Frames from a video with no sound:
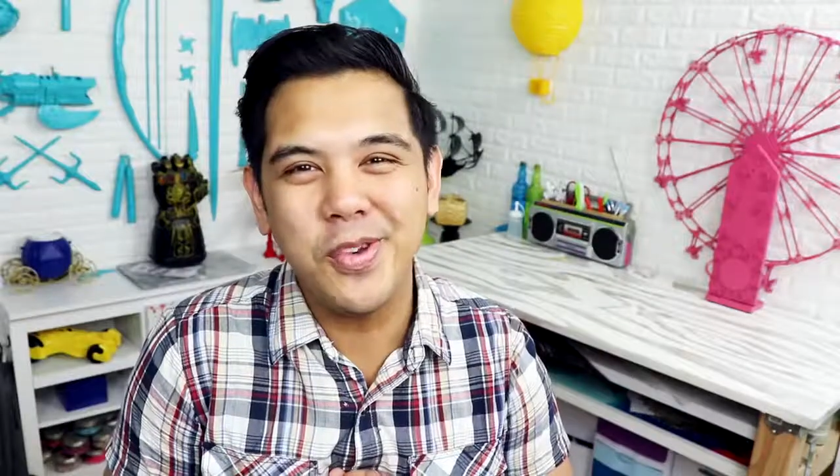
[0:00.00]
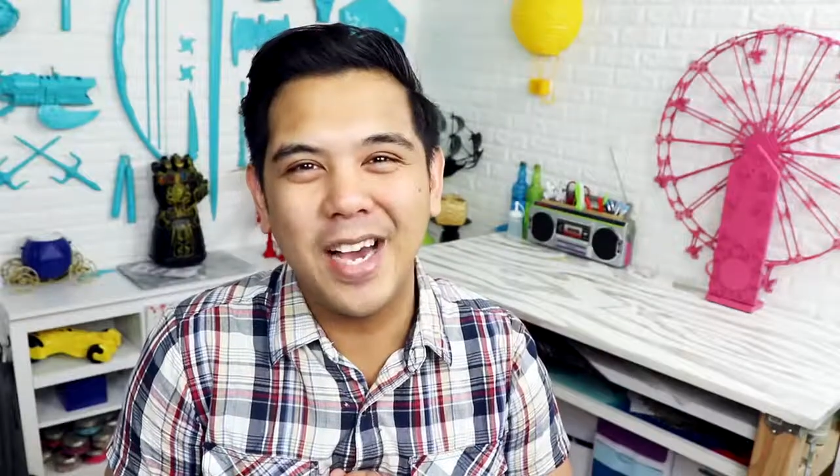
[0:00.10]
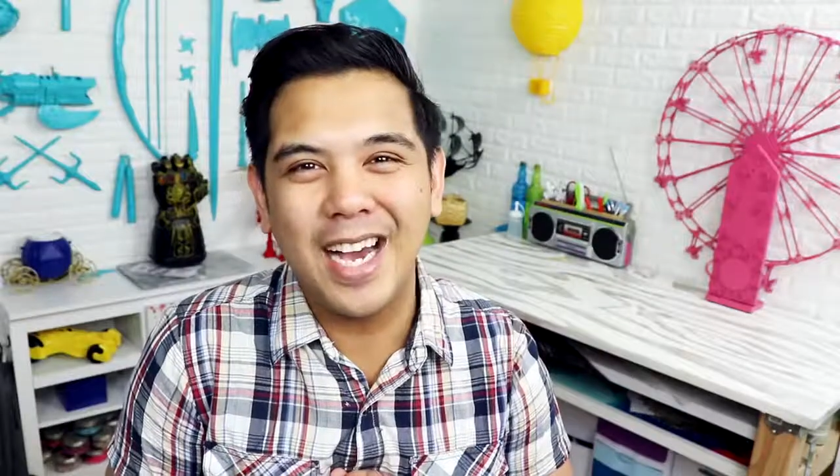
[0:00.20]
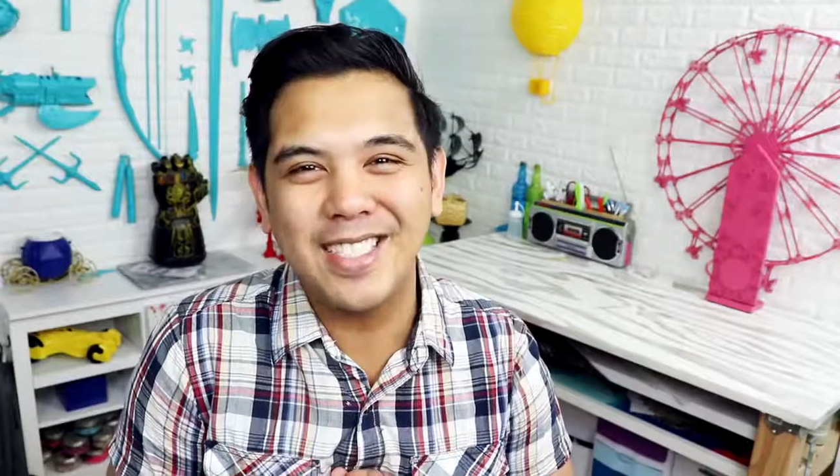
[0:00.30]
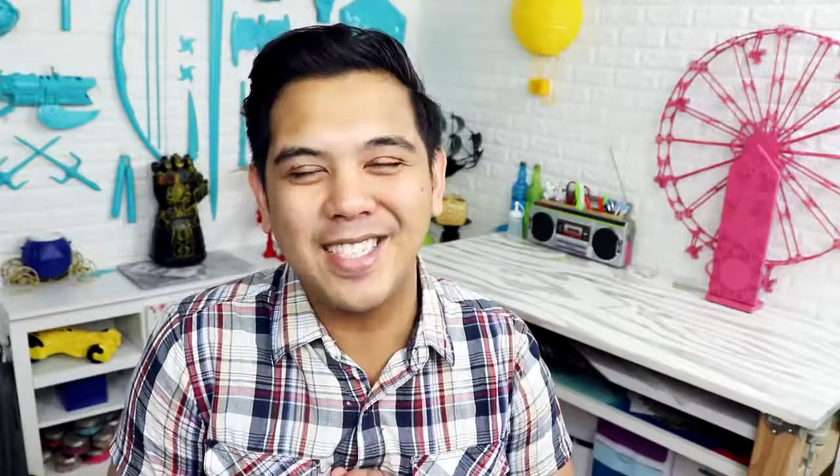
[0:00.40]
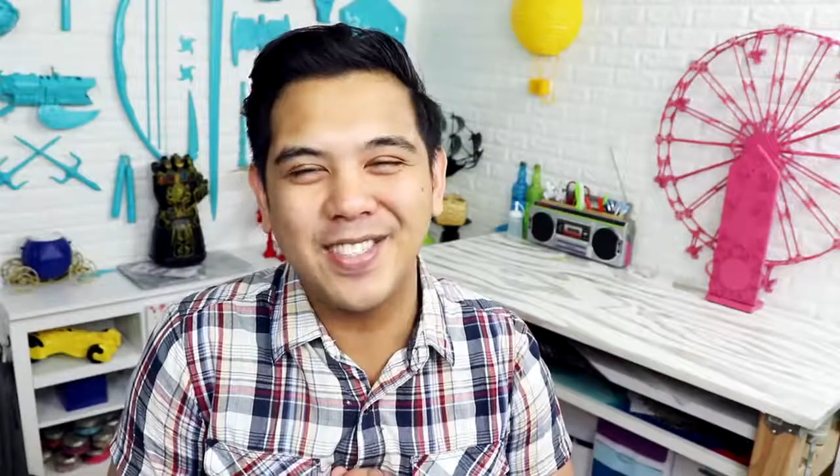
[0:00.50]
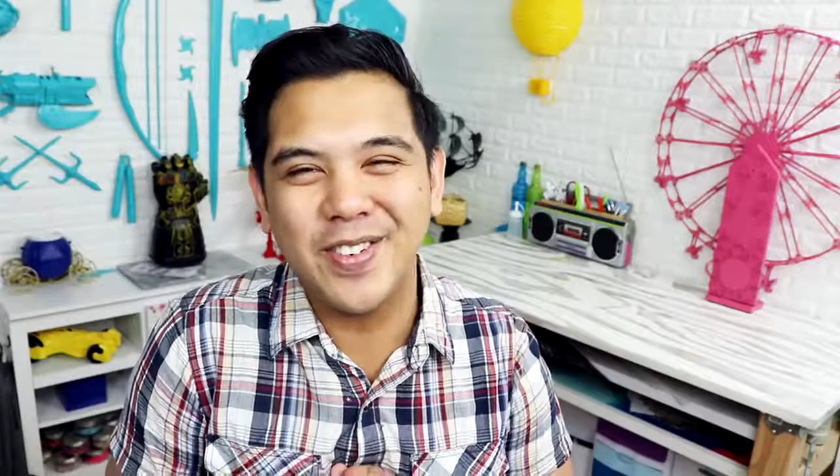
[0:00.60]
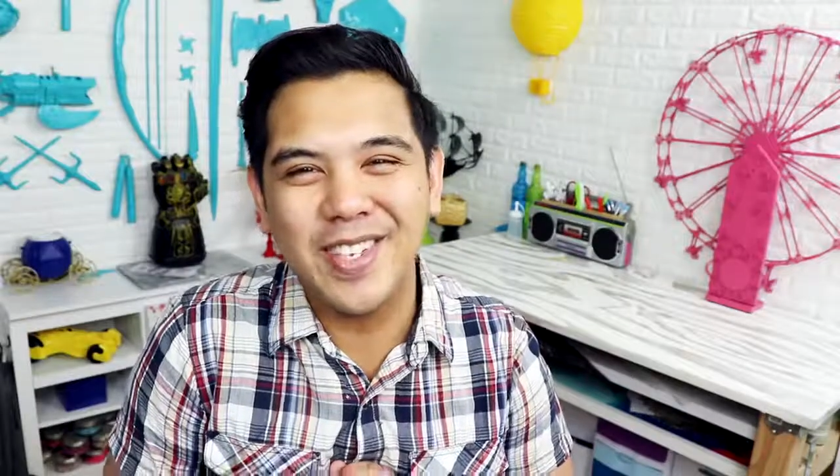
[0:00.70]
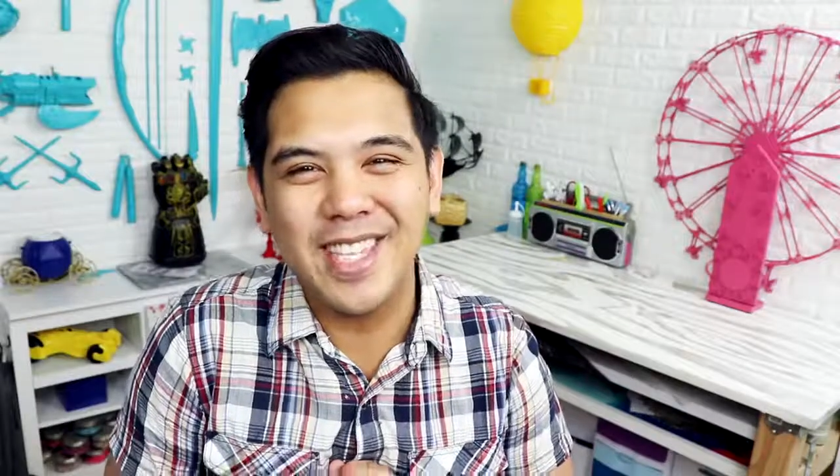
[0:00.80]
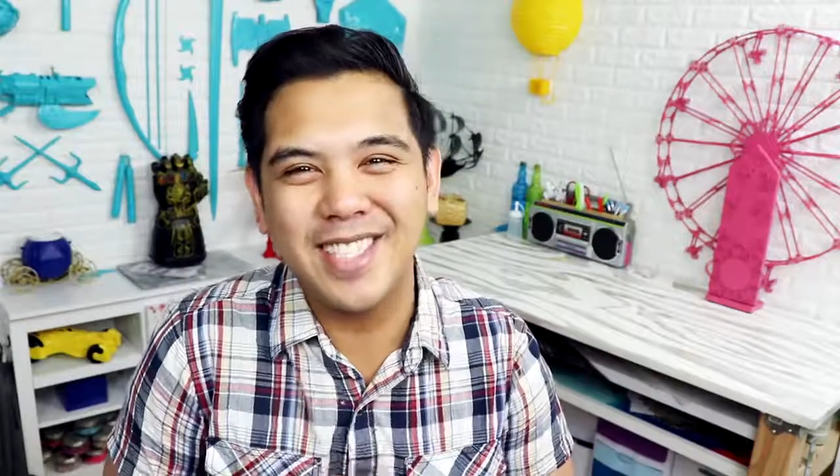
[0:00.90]
you guys
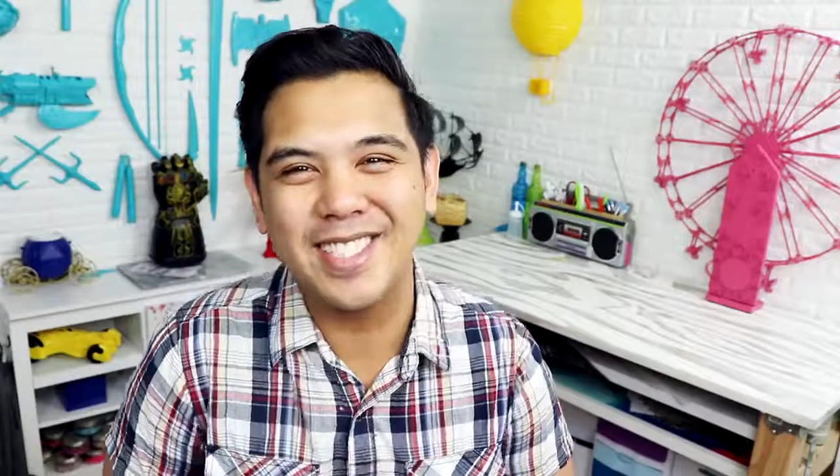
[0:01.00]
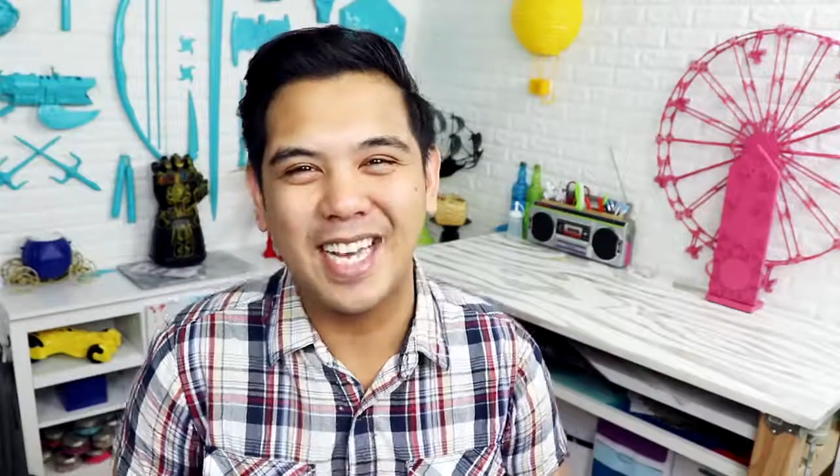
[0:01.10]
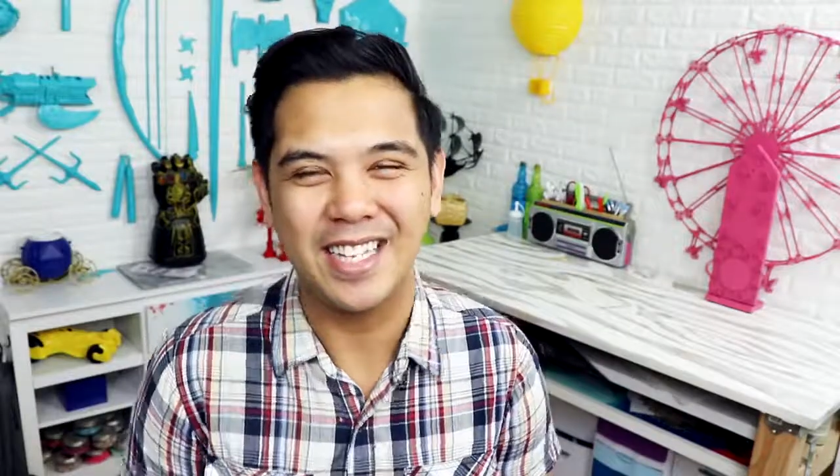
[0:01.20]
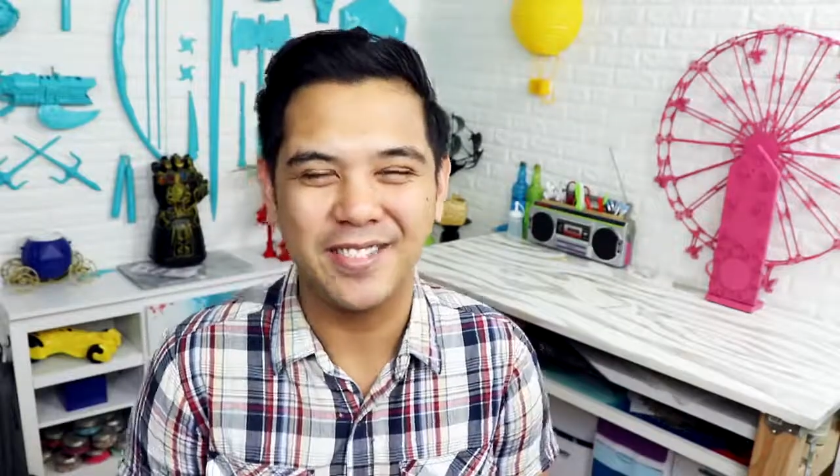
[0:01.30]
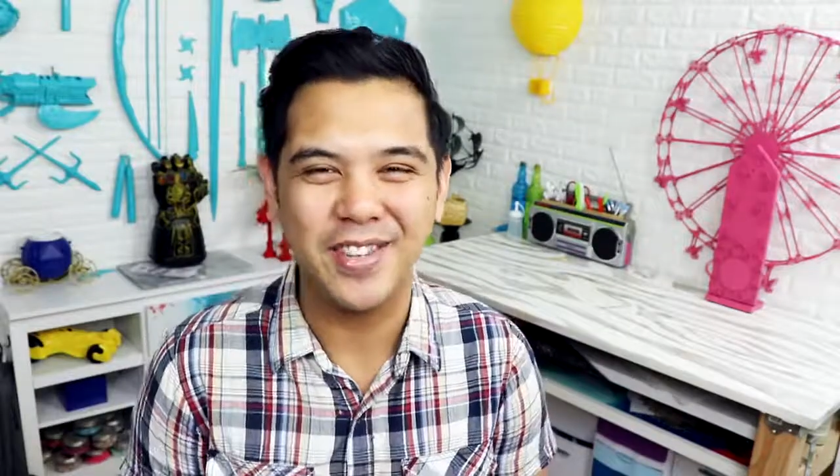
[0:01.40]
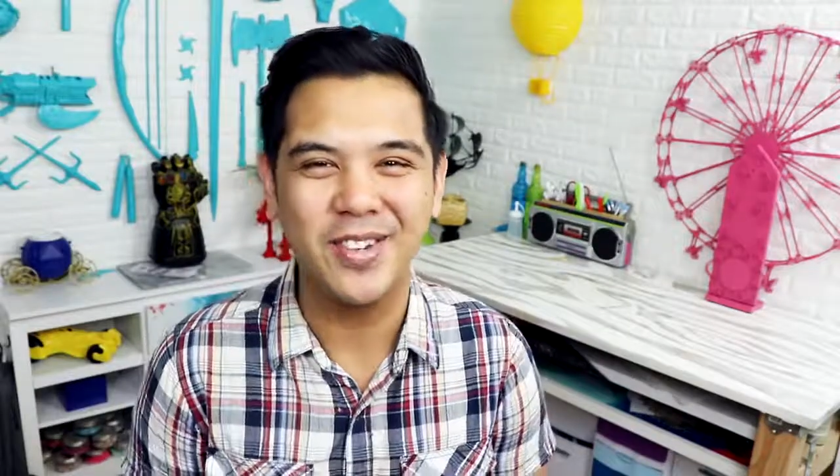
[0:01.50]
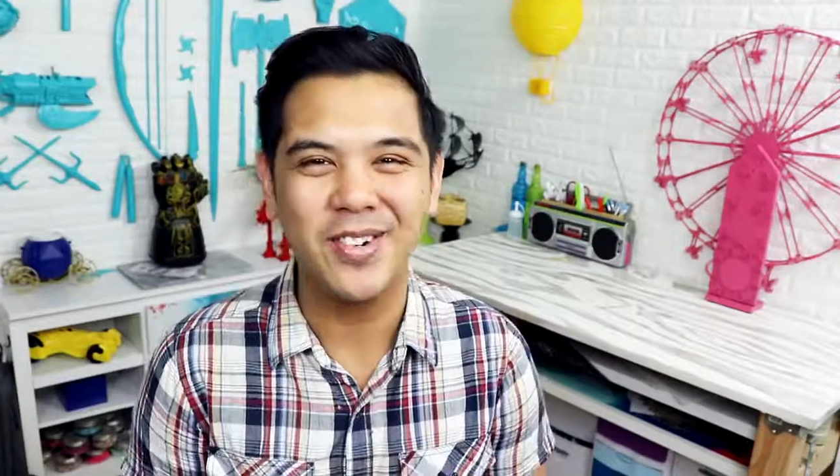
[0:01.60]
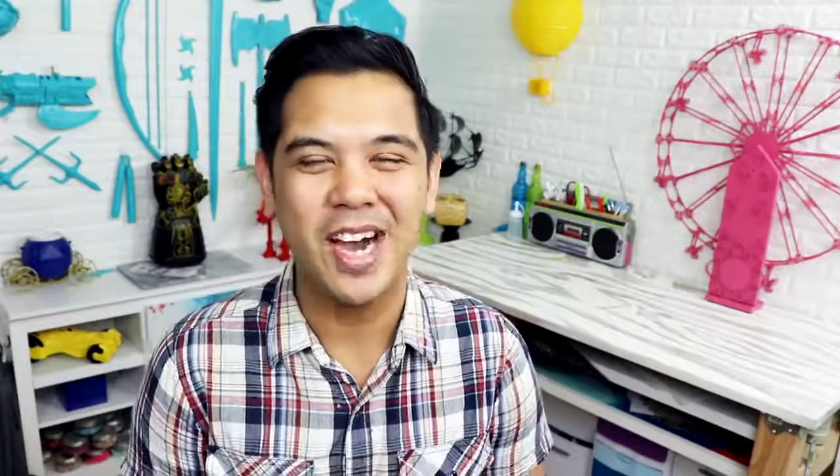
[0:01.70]
enjoyed this. I love you.